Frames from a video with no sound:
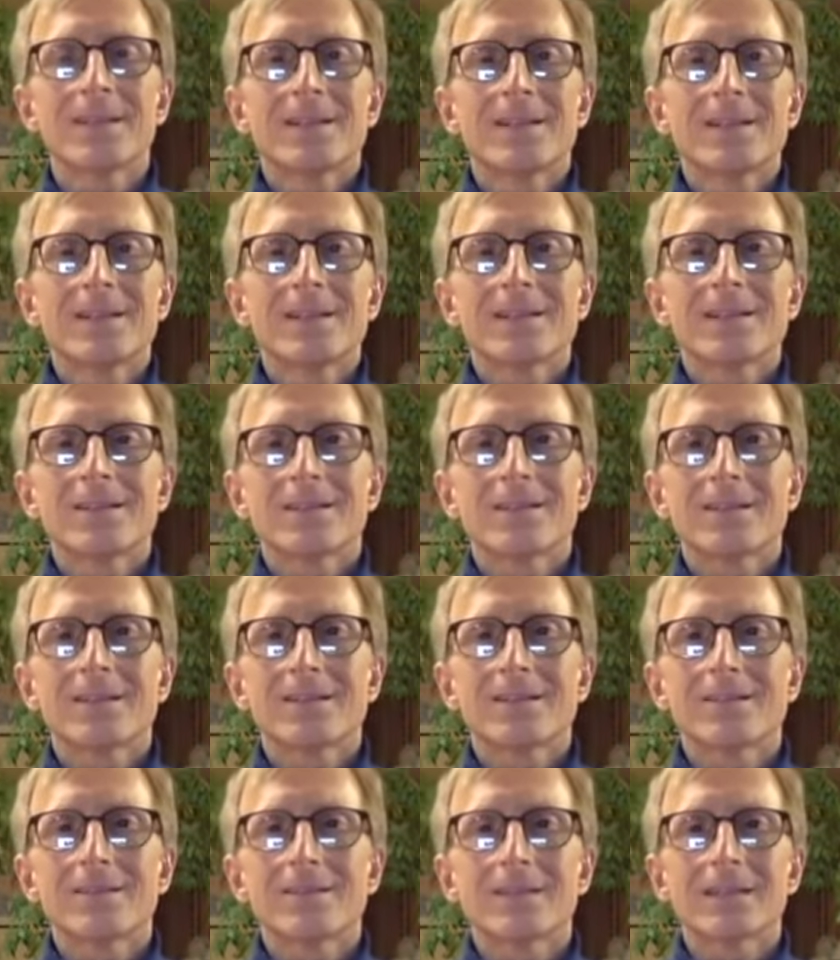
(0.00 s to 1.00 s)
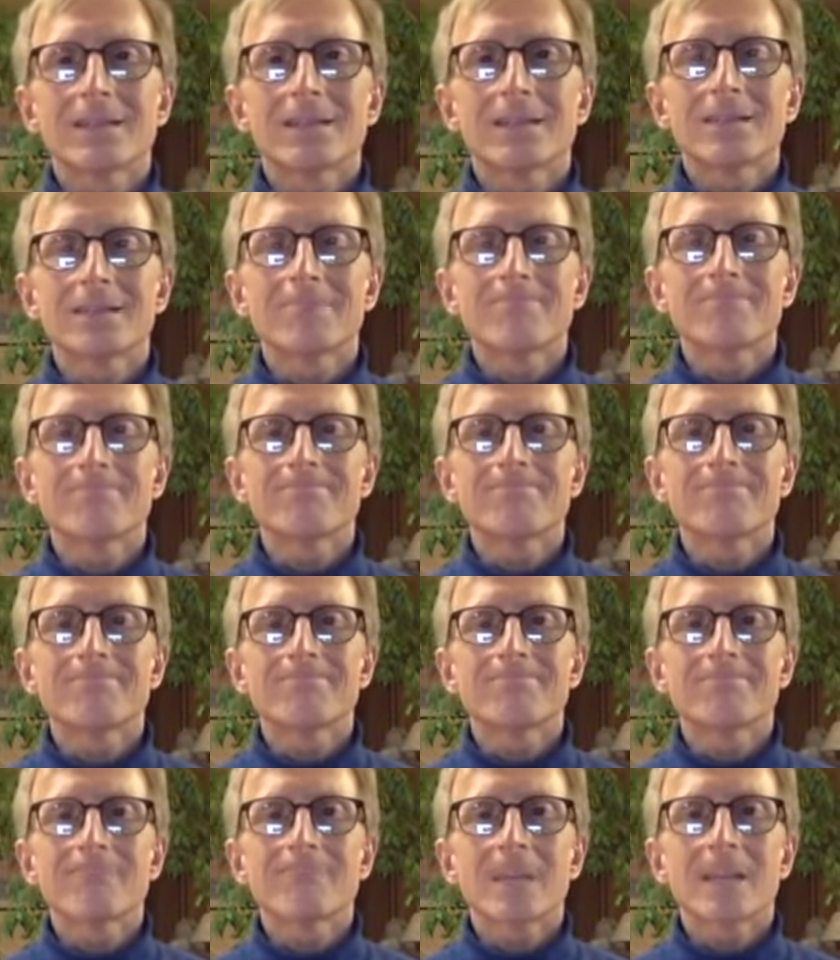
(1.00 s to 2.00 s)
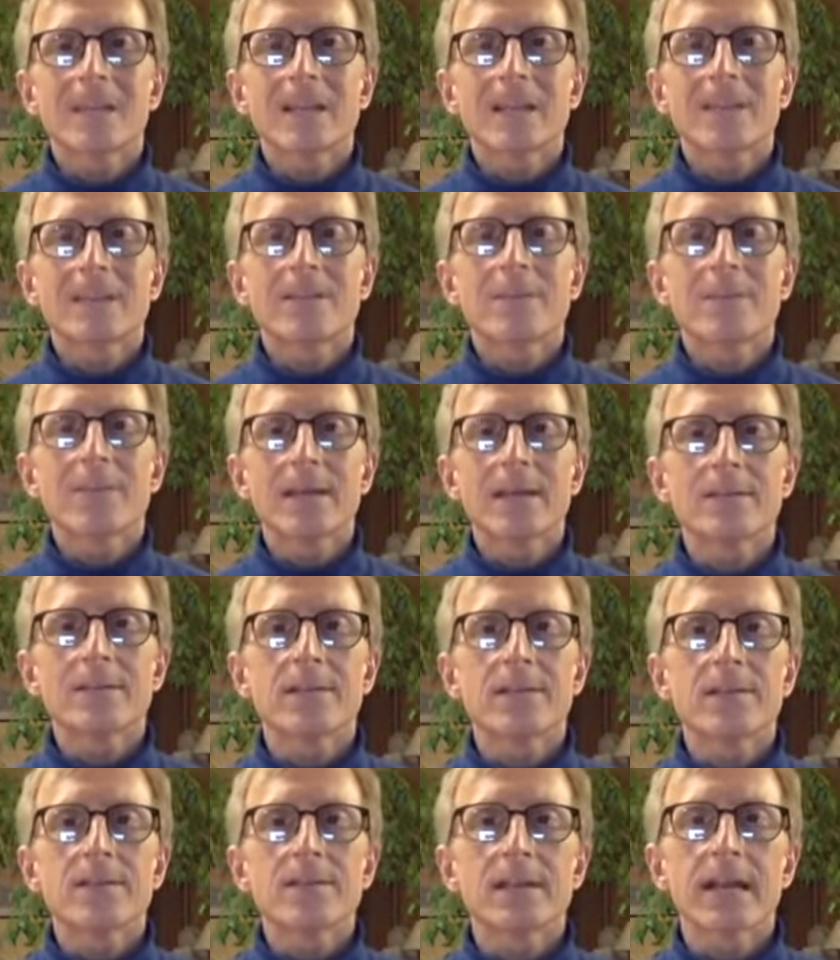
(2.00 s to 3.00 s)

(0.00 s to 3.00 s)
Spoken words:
So that's the basis,